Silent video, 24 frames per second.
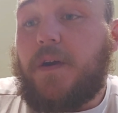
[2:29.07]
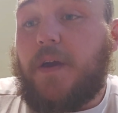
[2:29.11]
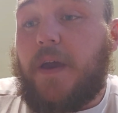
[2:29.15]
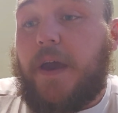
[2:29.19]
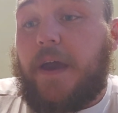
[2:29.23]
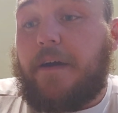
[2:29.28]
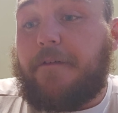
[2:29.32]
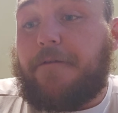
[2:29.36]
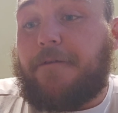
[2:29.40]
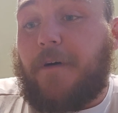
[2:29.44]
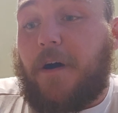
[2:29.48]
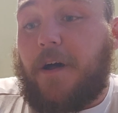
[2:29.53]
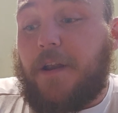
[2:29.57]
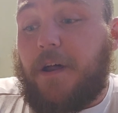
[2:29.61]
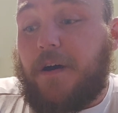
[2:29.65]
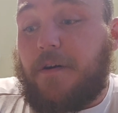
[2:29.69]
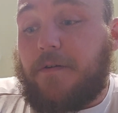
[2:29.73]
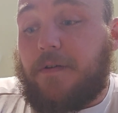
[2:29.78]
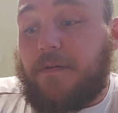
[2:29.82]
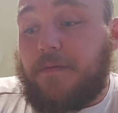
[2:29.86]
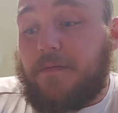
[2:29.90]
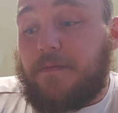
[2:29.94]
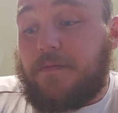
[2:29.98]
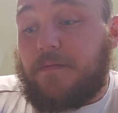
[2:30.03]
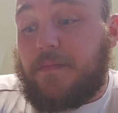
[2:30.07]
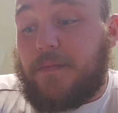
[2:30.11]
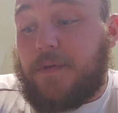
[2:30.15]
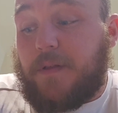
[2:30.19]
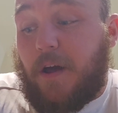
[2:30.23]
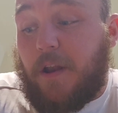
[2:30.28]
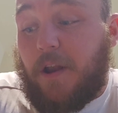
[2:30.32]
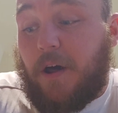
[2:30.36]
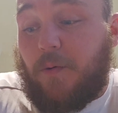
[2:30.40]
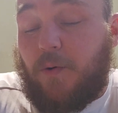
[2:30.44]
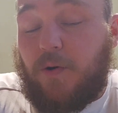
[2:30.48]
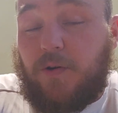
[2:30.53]
yeah, fuck knows, and
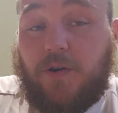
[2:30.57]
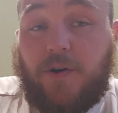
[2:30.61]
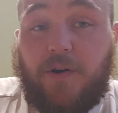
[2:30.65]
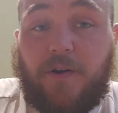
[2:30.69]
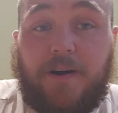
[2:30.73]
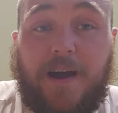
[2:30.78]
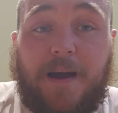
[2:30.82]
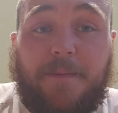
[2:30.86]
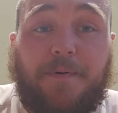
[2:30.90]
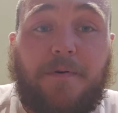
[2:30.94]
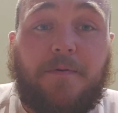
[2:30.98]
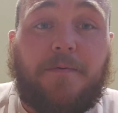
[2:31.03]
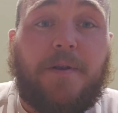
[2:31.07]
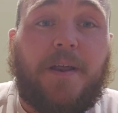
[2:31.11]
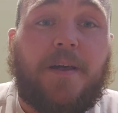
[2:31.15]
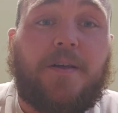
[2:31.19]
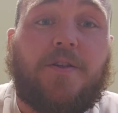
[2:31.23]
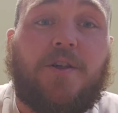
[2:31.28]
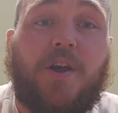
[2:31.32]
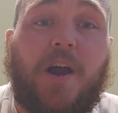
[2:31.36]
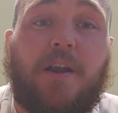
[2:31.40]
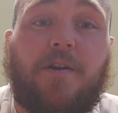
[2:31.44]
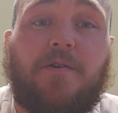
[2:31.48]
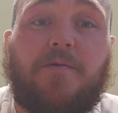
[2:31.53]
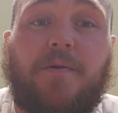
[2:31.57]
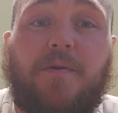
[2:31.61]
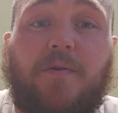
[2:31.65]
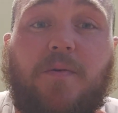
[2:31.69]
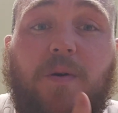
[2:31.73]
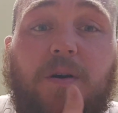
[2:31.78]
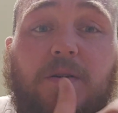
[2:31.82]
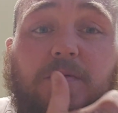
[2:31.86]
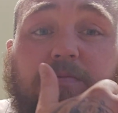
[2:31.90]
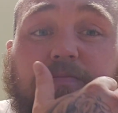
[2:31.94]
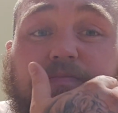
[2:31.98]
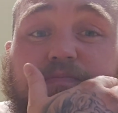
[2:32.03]
don't know what's going to happen with this channel as
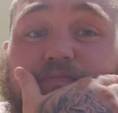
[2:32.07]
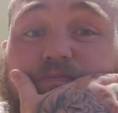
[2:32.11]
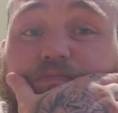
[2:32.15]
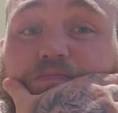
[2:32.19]
well.